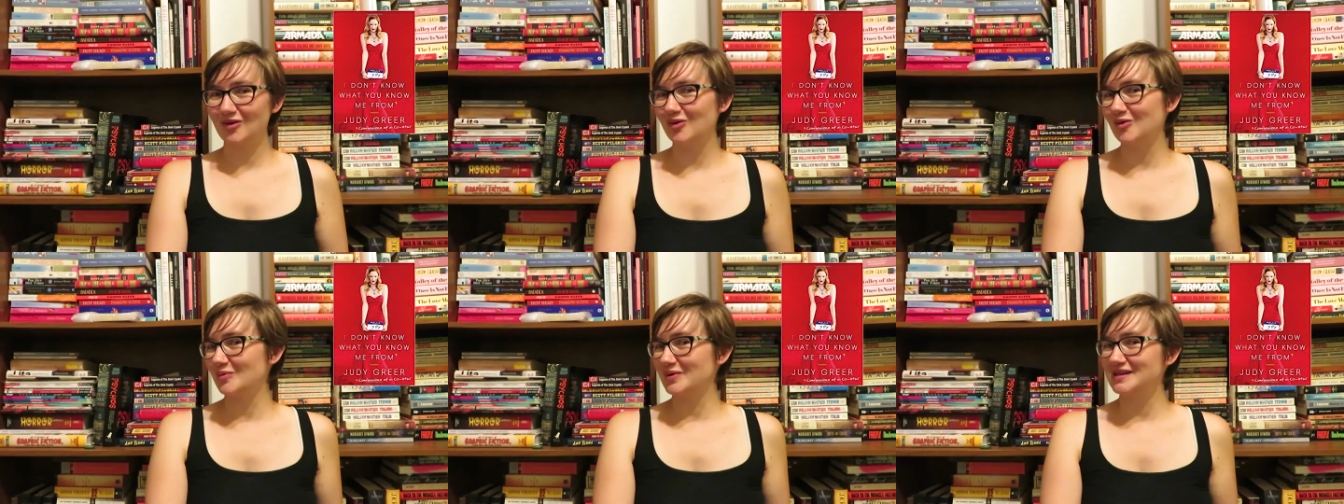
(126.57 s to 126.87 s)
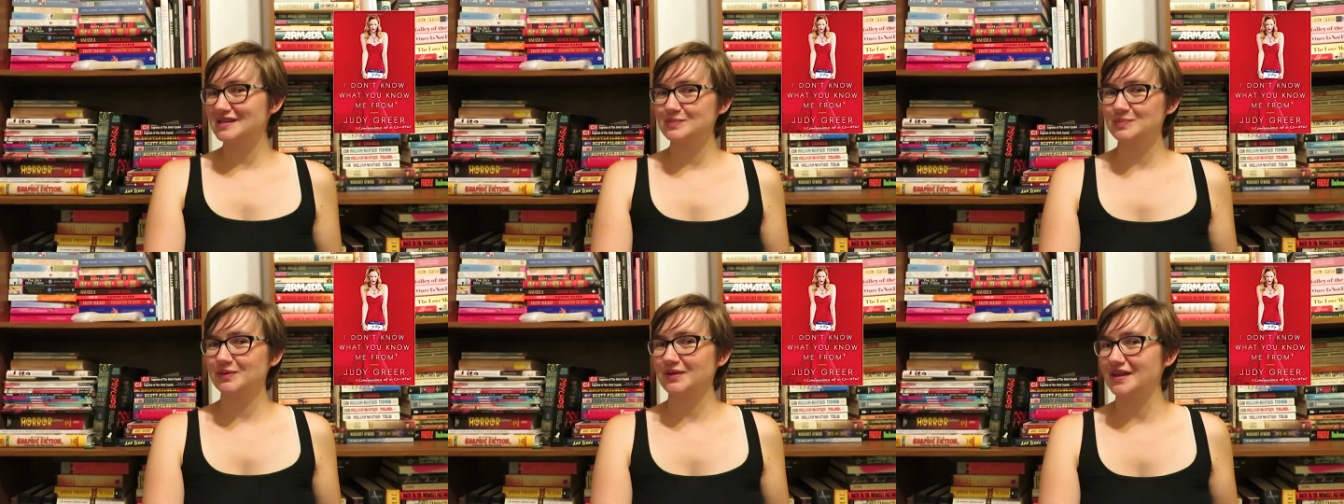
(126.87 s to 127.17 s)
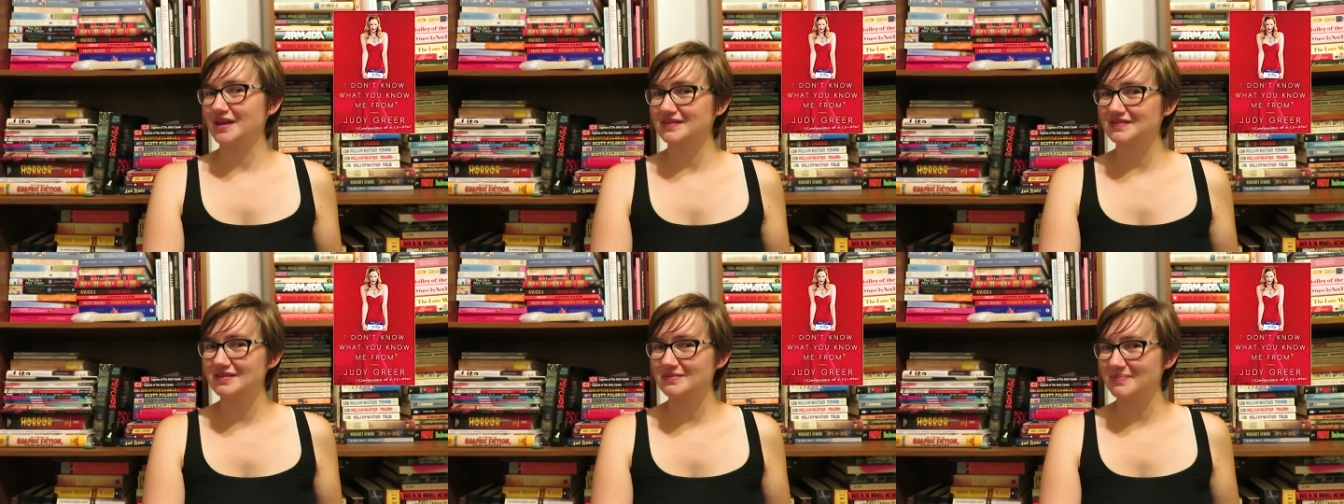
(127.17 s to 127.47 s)
always
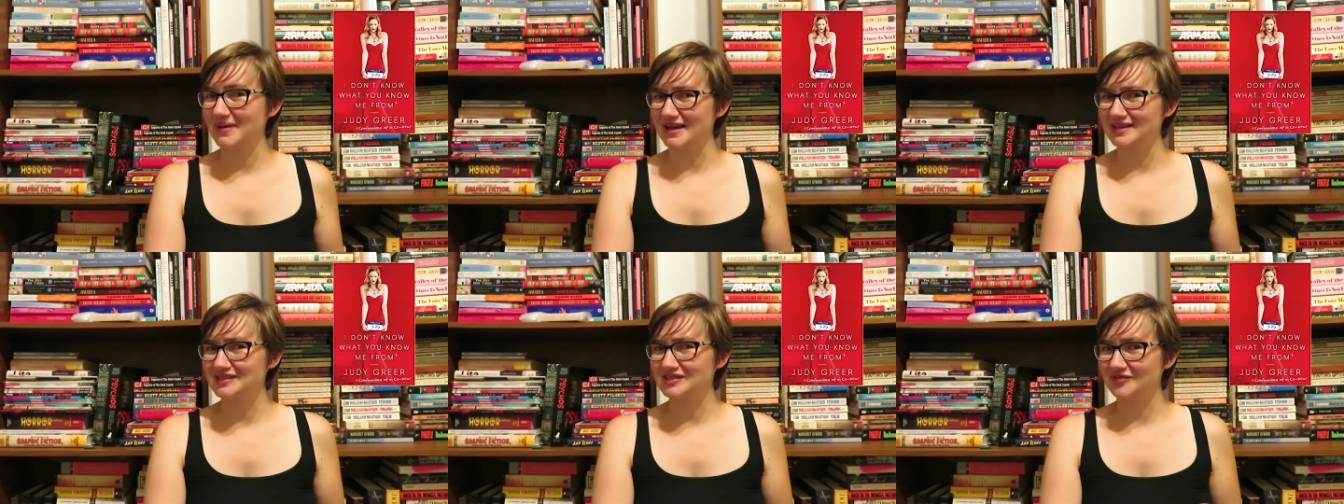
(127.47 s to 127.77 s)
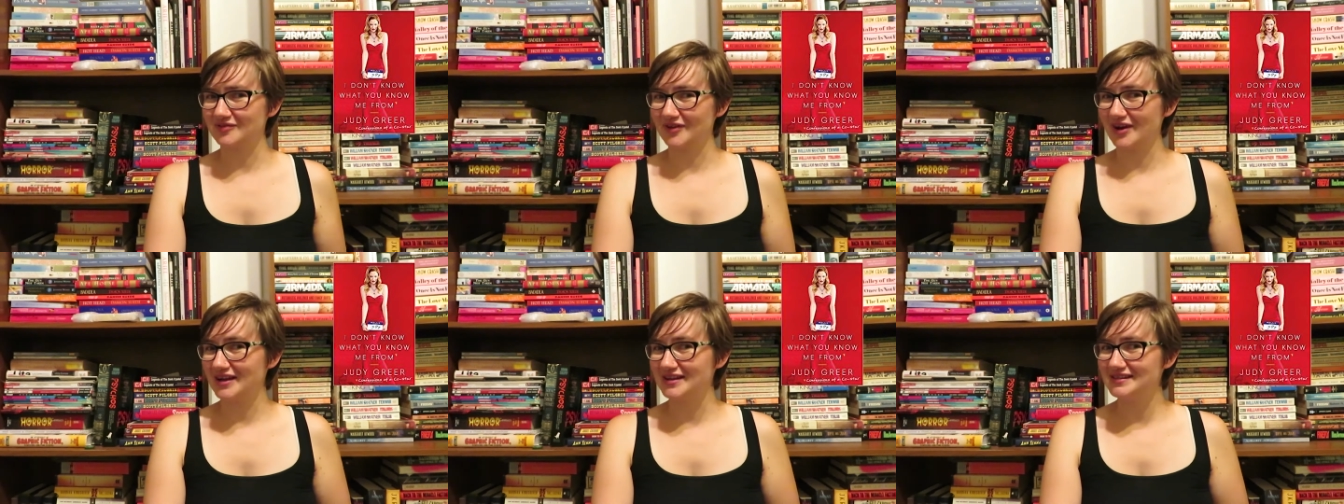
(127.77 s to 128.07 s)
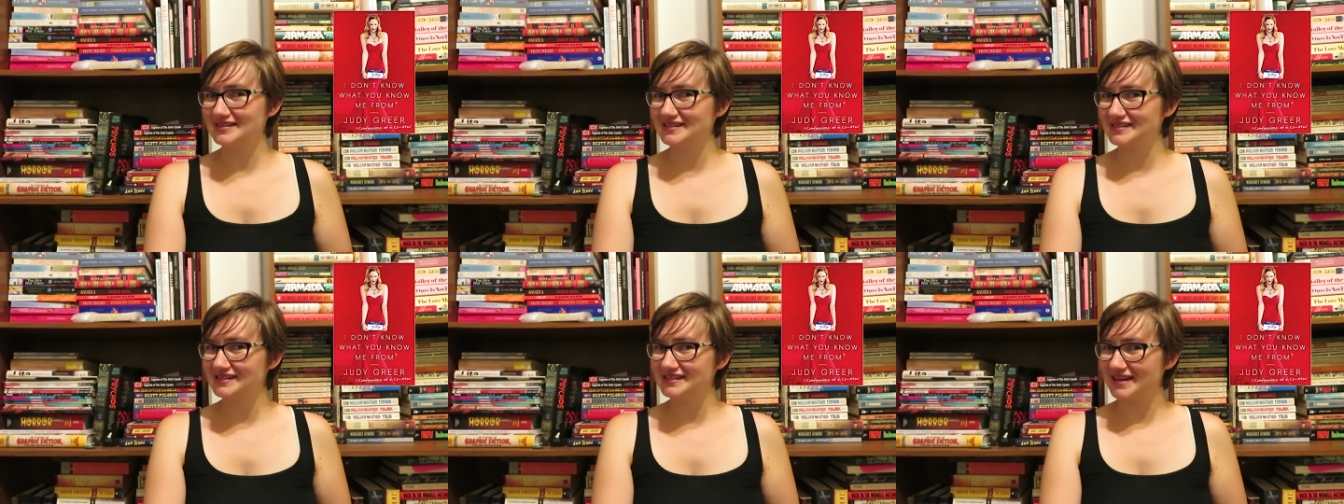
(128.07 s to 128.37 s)
playing the best
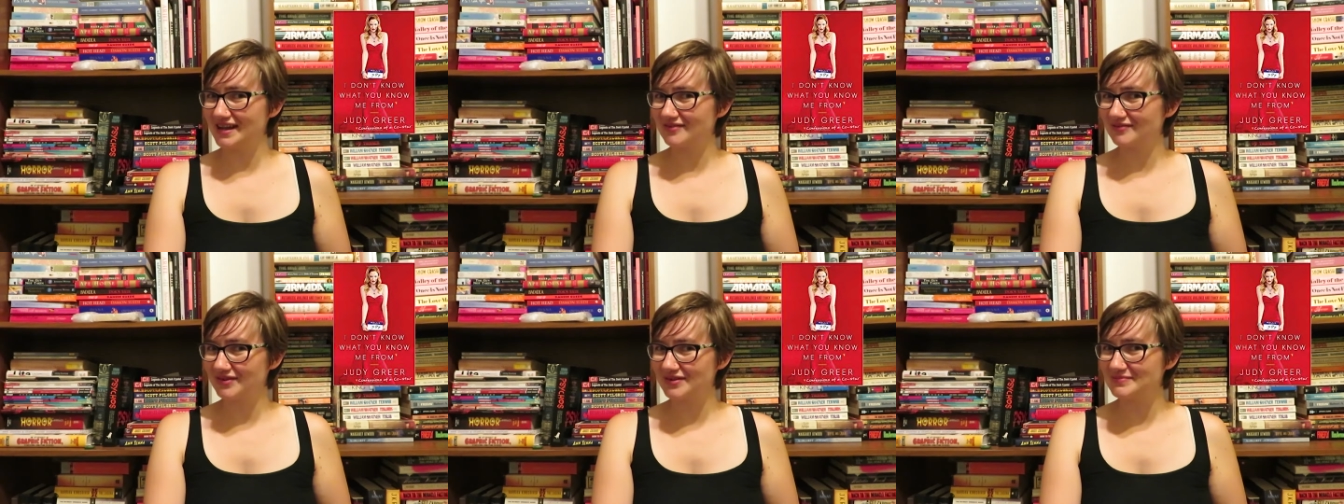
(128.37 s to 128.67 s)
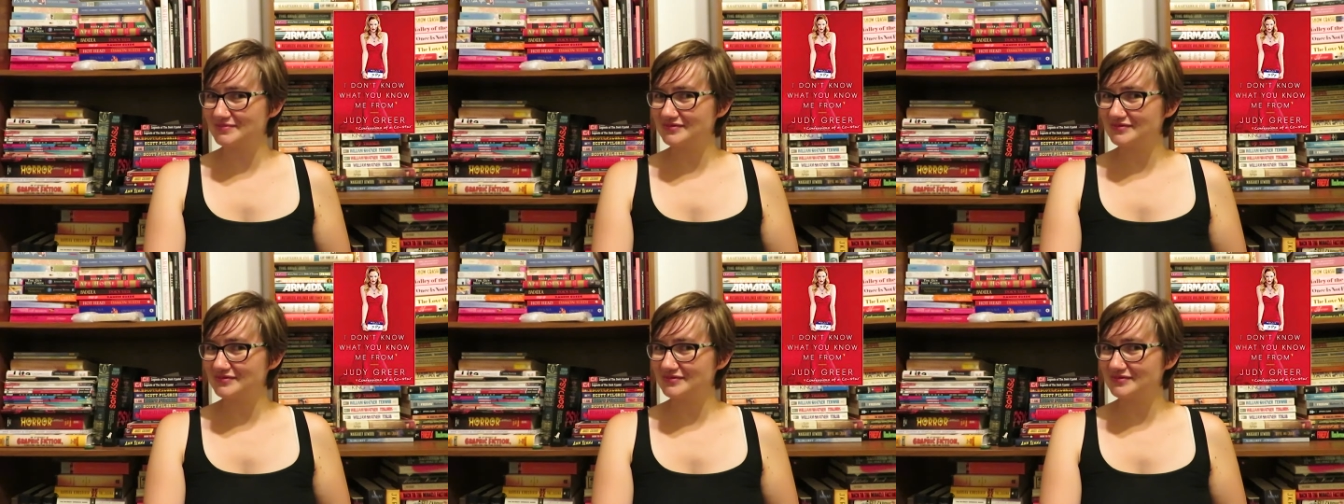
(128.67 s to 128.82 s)
friend in every